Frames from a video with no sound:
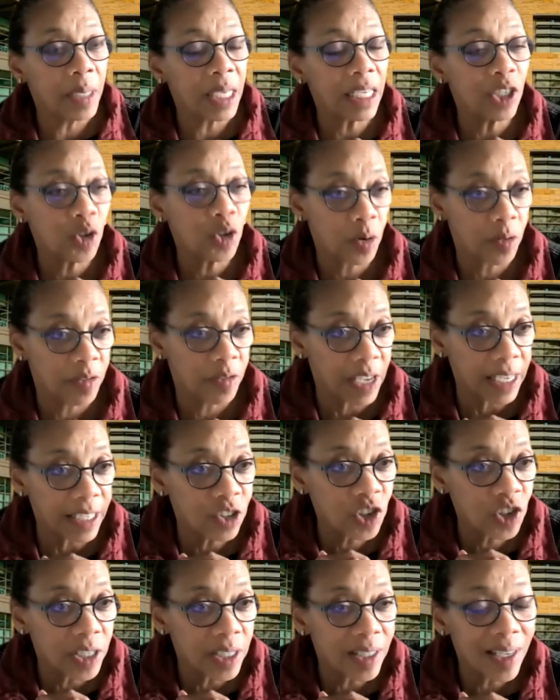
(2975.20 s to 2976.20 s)

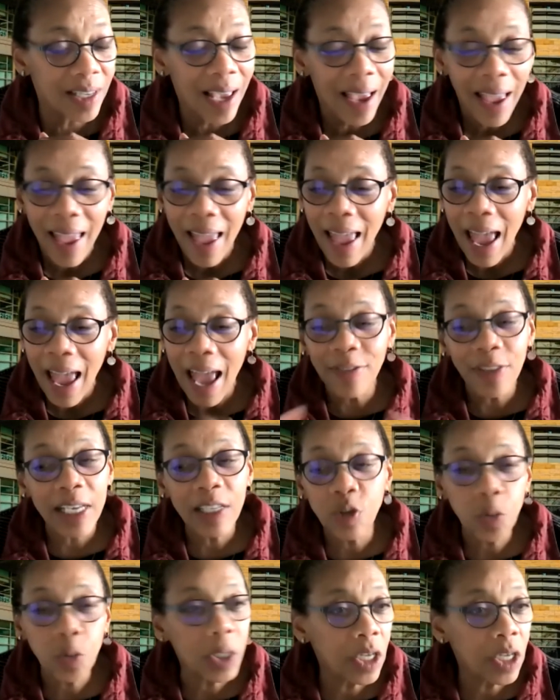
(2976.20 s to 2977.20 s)
interventions. And
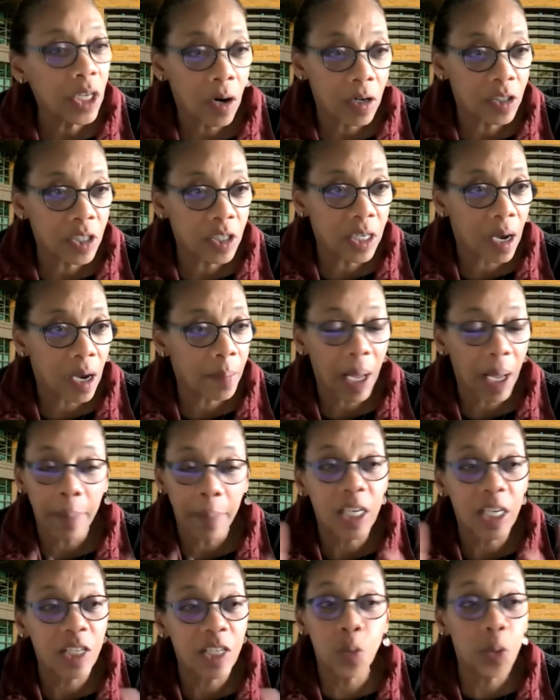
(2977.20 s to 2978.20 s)
that's really hard to come by
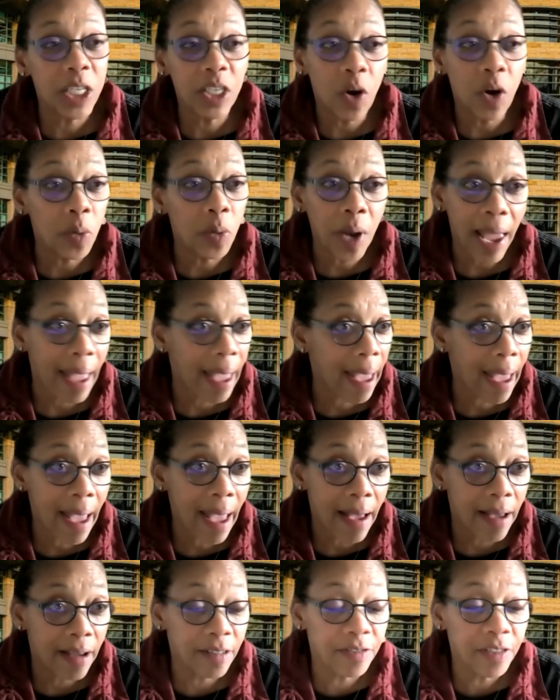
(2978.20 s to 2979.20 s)
because we don't
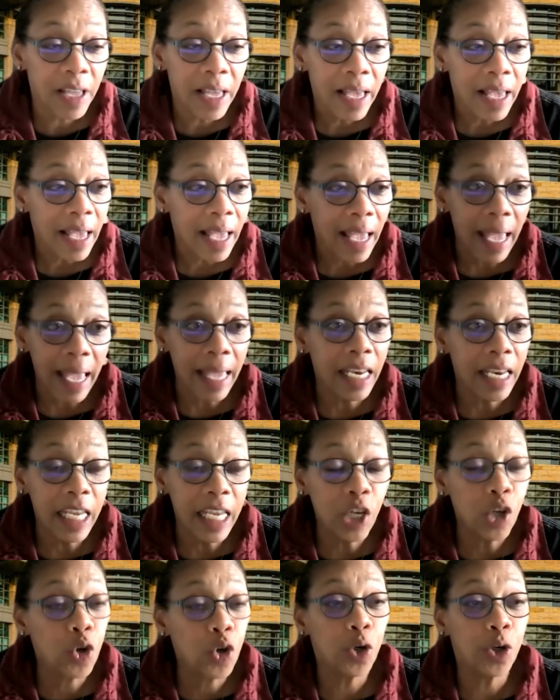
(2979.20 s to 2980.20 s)
have
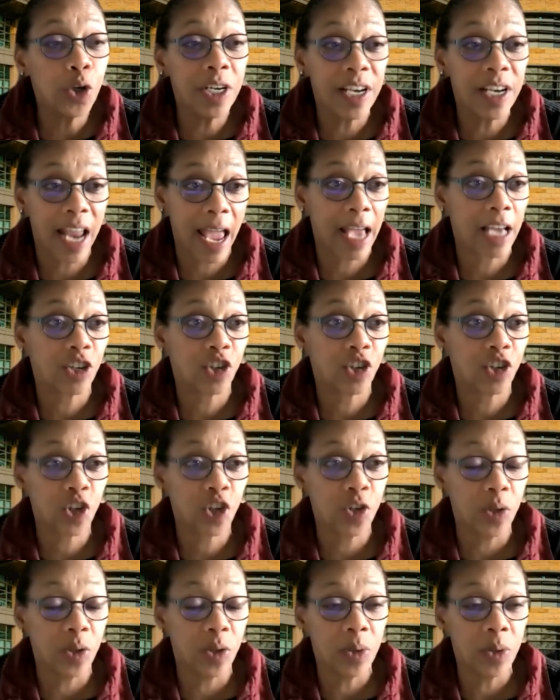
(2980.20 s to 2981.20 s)
any good
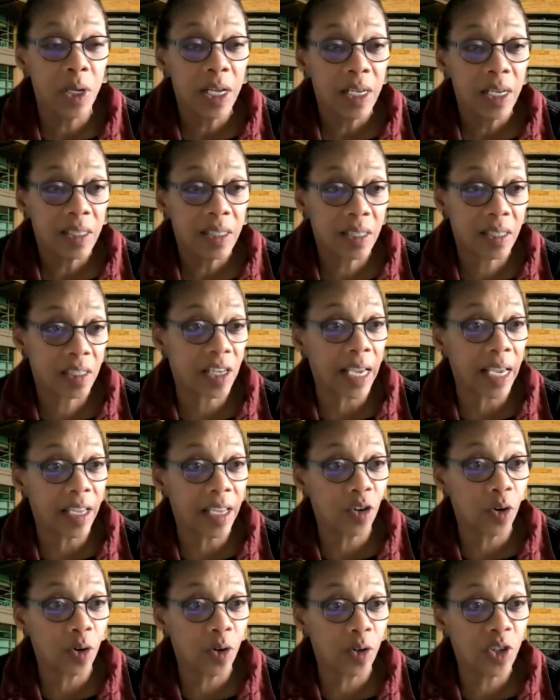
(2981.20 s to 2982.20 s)
national
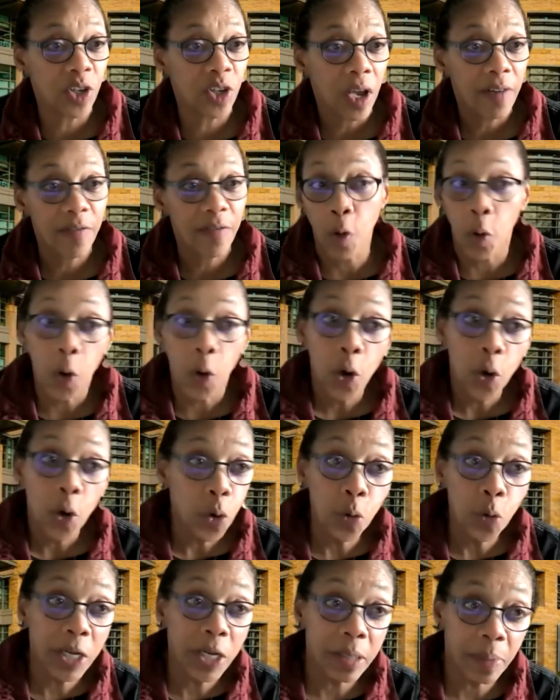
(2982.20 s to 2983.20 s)
standards for
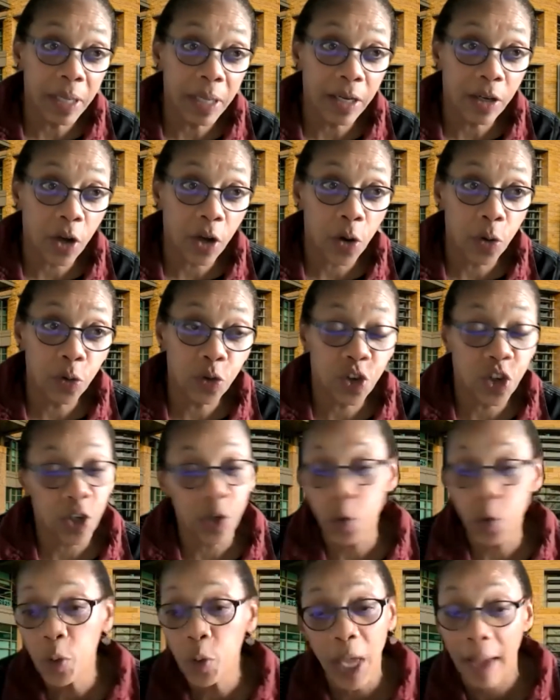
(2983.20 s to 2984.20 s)
who can be a coach and
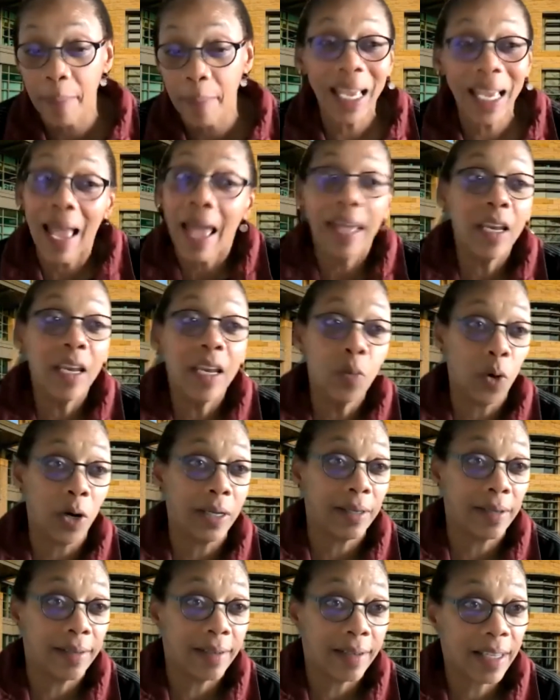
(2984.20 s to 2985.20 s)
who can, I mean,
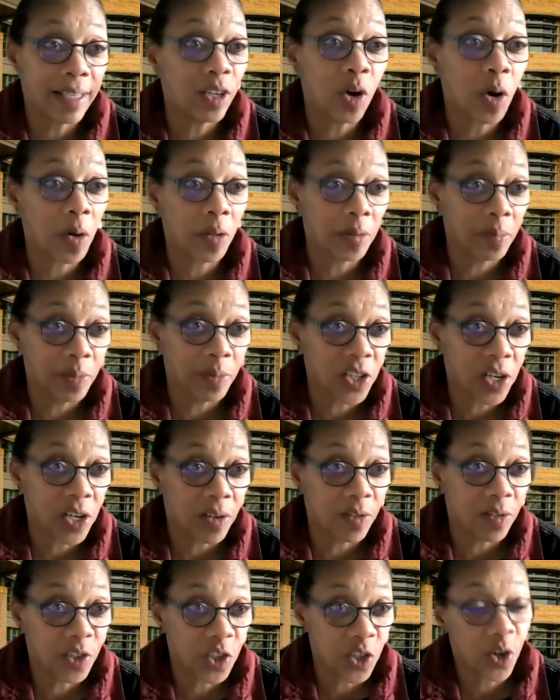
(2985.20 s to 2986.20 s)
anyone can call
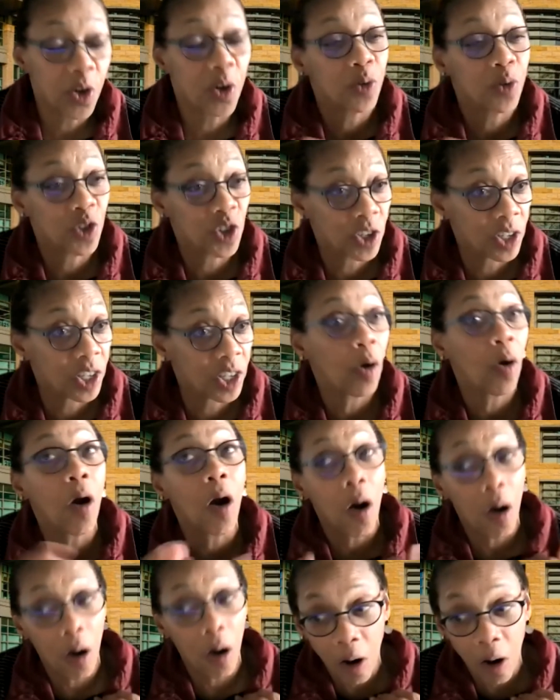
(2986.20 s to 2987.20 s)
themselves a coach. There
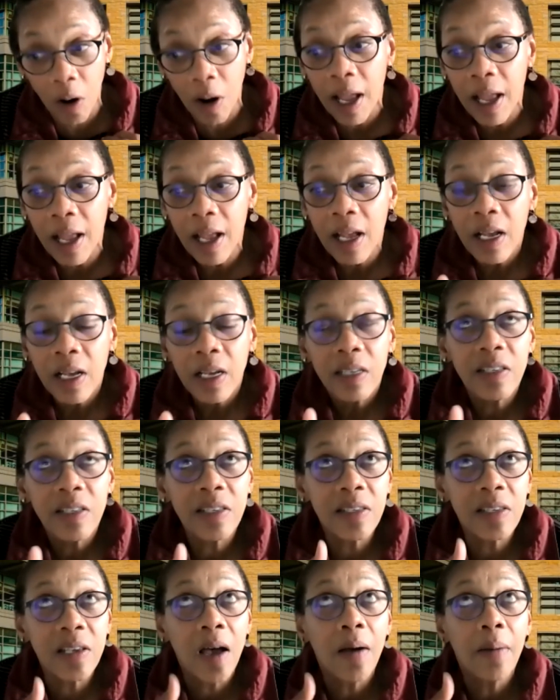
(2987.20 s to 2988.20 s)
are
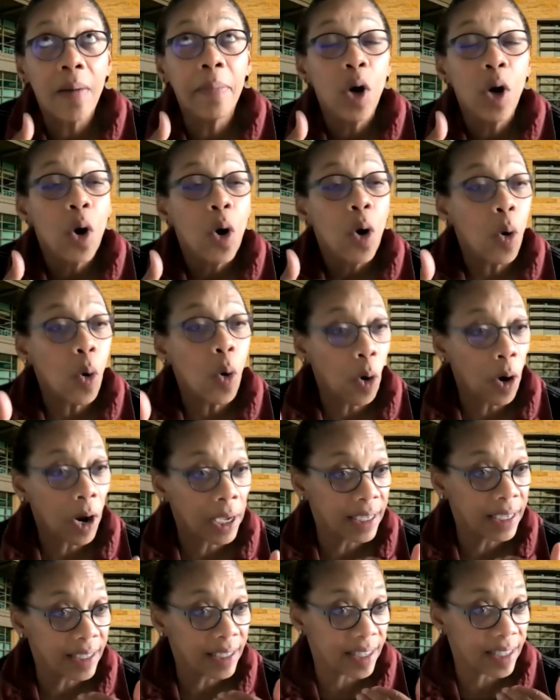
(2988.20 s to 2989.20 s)
some
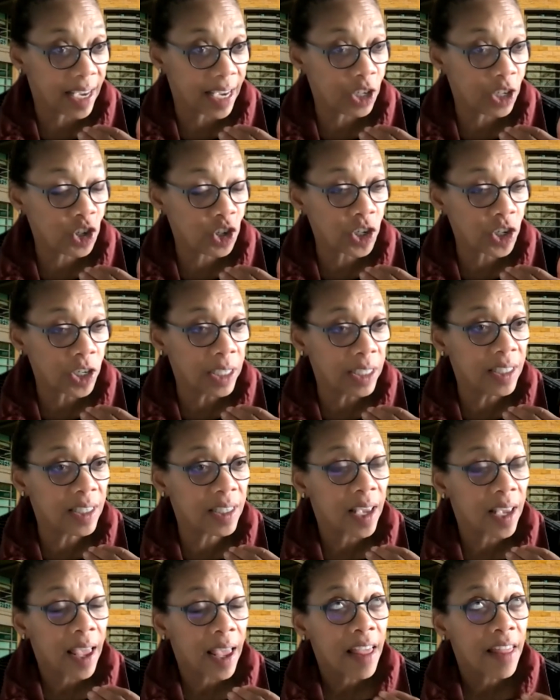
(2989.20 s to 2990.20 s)

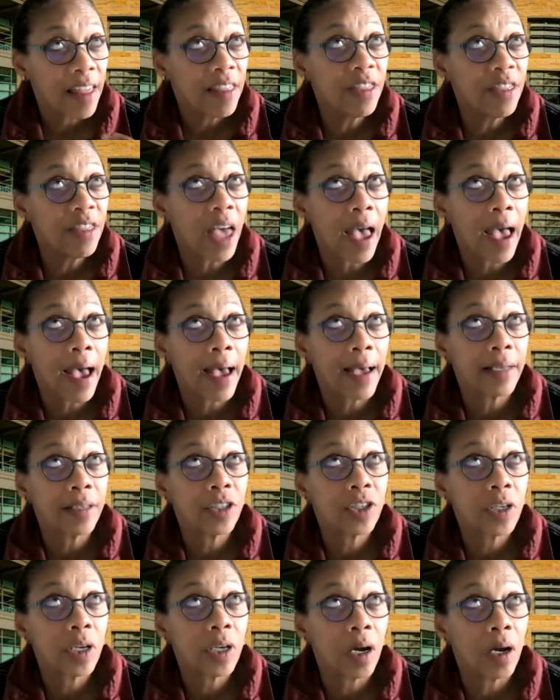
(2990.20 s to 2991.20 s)
organizations
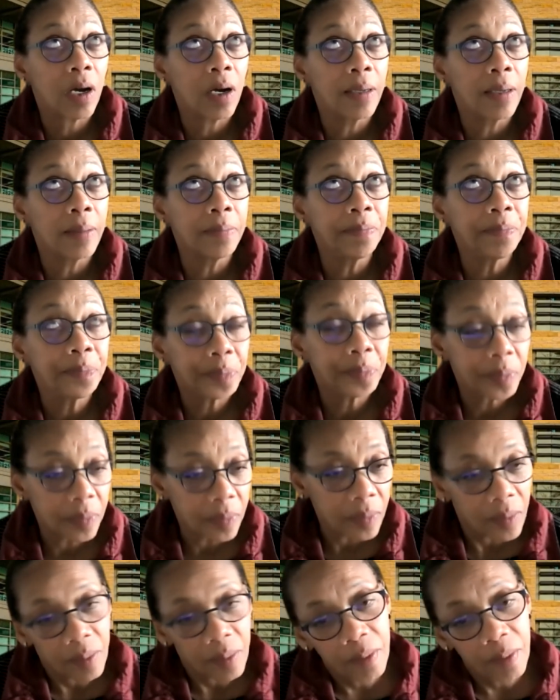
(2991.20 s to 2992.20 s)
that
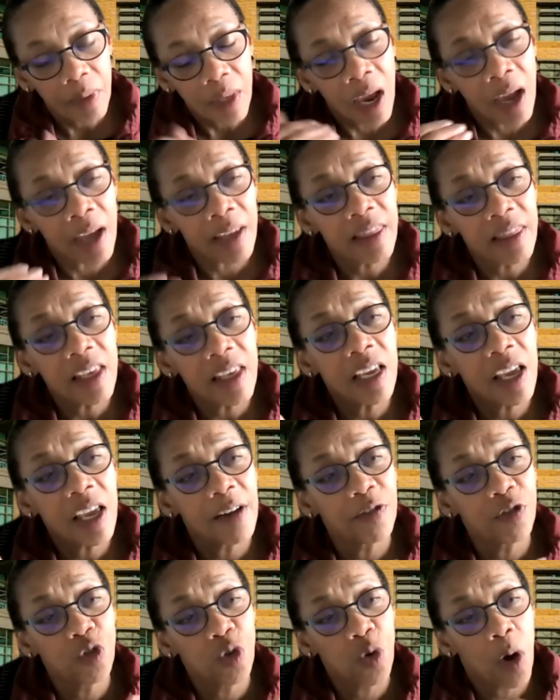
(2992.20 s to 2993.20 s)
I think
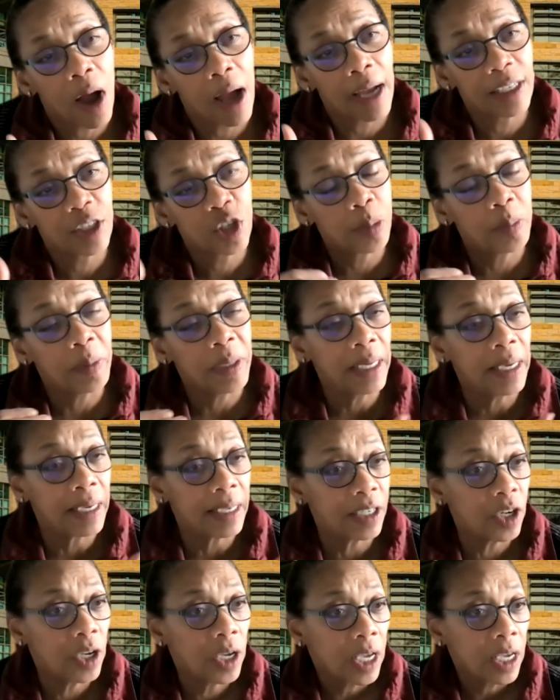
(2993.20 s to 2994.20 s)
have tried to
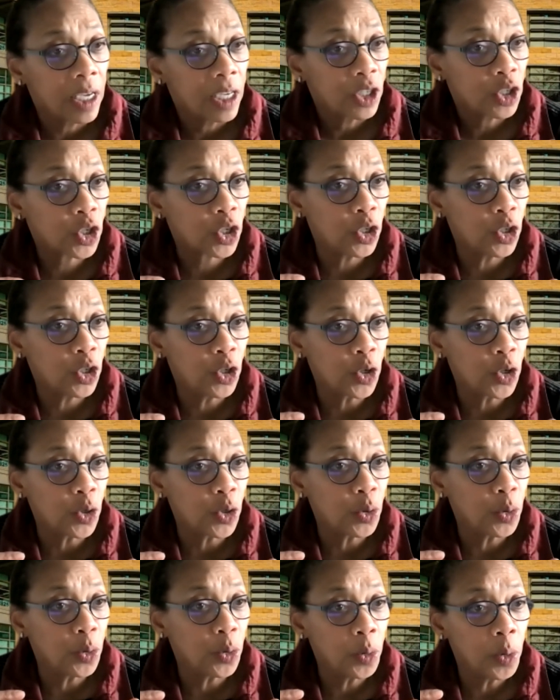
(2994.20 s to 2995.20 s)
begin to
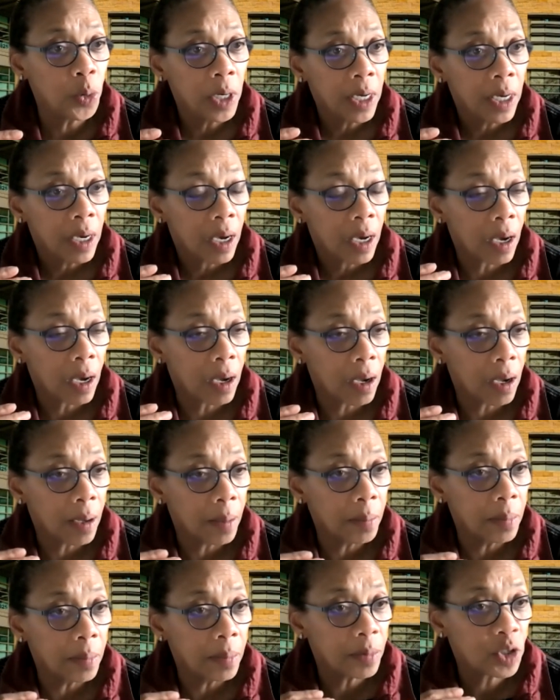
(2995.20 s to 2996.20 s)
do
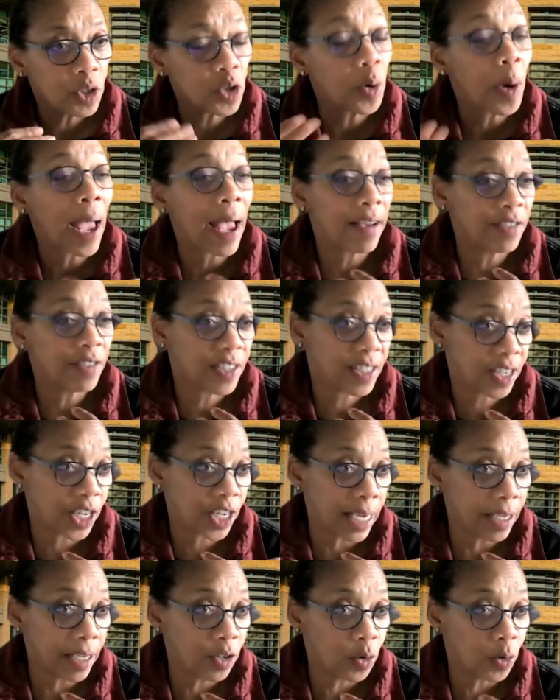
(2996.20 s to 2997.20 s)
to have
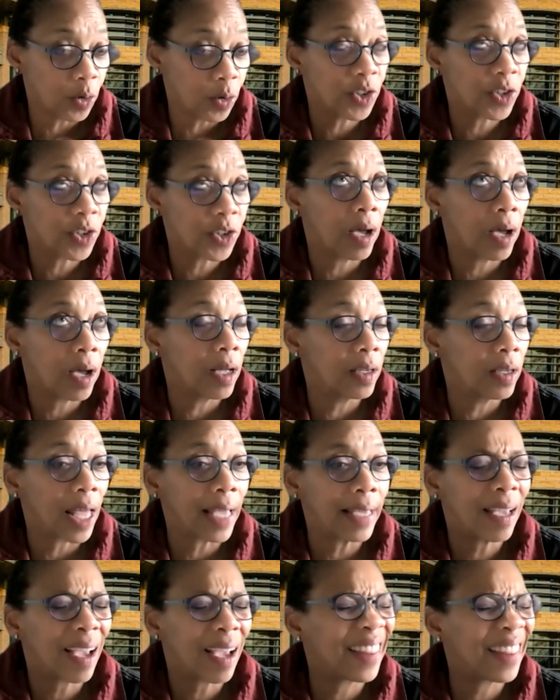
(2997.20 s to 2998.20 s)
standards,
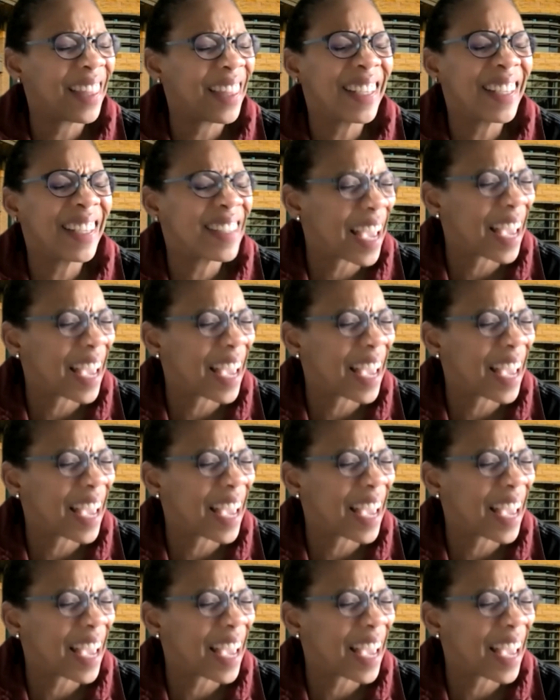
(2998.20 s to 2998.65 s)
like I think it's